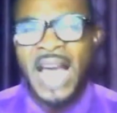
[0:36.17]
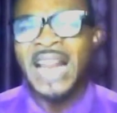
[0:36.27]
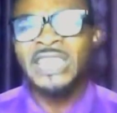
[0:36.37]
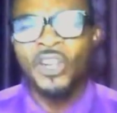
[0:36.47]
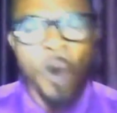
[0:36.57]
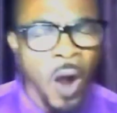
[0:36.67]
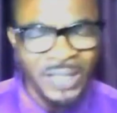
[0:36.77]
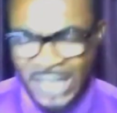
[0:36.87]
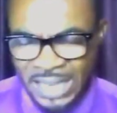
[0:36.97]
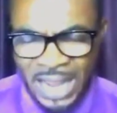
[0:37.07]
And as he
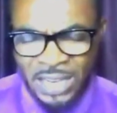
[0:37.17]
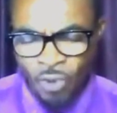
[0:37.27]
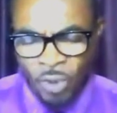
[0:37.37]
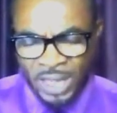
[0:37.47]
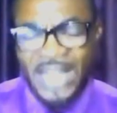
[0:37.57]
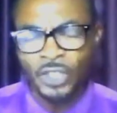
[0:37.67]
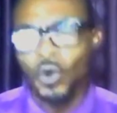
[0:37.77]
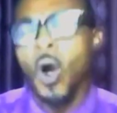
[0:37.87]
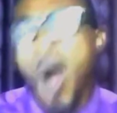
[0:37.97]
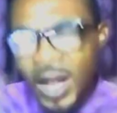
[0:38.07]
uttered, and she was led
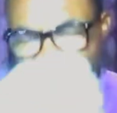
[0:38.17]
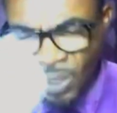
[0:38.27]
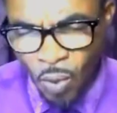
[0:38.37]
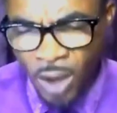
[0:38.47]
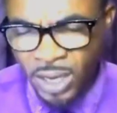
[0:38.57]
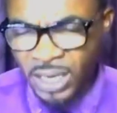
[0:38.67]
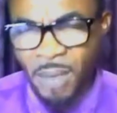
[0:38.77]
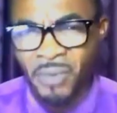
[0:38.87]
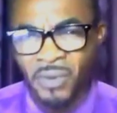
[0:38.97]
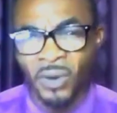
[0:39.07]
to utter the word in
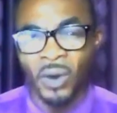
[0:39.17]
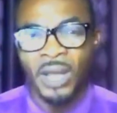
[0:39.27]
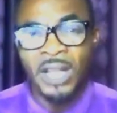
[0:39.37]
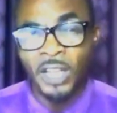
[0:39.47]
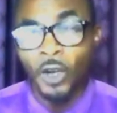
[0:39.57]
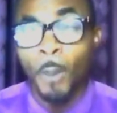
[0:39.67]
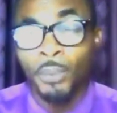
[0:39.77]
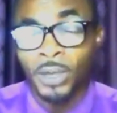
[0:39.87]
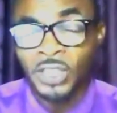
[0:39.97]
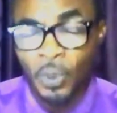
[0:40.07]
the name of the Lord
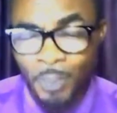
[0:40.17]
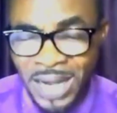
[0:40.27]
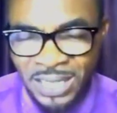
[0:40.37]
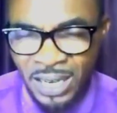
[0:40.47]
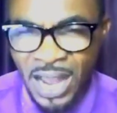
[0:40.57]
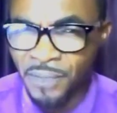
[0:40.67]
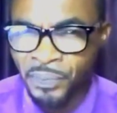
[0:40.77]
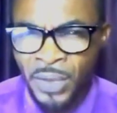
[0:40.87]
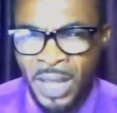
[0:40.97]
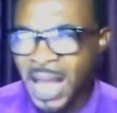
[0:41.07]
brought it to pass in her life.
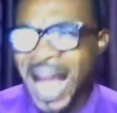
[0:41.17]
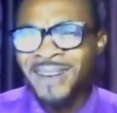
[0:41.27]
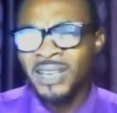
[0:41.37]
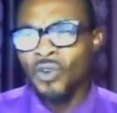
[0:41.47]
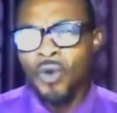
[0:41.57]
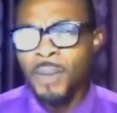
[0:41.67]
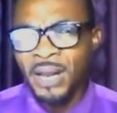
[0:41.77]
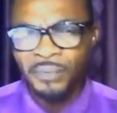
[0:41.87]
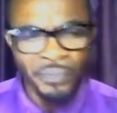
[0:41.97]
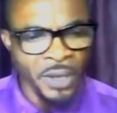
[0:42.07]
How did the
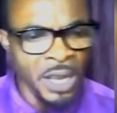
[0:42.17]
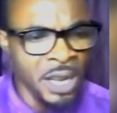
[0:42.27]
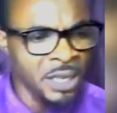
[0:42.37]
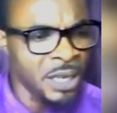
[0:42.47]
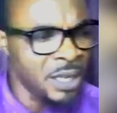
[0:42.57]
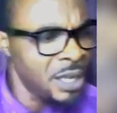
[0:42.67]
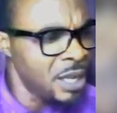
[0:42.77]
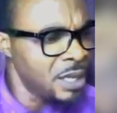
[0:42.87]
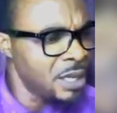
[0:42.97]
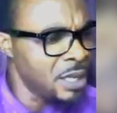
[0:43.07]
woman,
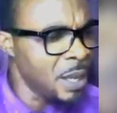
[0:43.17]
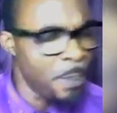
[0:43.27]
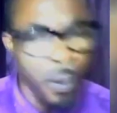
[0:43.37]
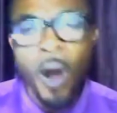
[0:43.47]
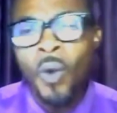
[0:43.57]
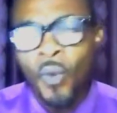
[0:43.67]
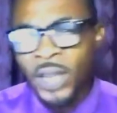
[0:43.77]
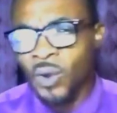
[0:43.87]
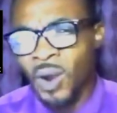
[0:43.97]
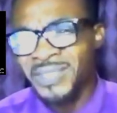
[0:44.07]
the poor
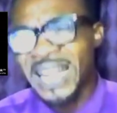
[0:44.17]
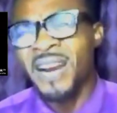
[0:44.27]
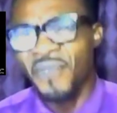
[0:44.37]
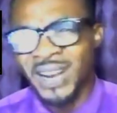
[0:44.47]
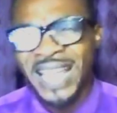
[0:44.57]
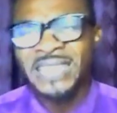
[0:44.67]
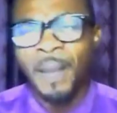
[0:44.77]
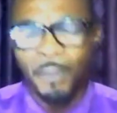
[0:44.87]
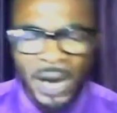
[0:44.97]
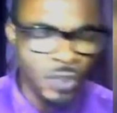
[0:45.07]
widow of Zarephath, get
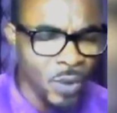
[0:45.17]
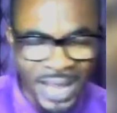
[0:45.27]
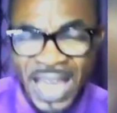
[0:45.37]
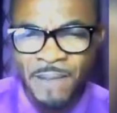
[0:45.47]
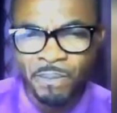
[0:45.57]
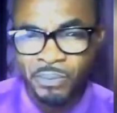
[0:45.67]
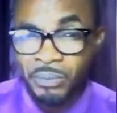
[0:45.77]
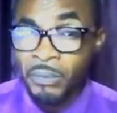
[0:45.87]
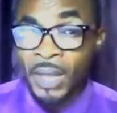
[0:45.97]
her breakthrough again?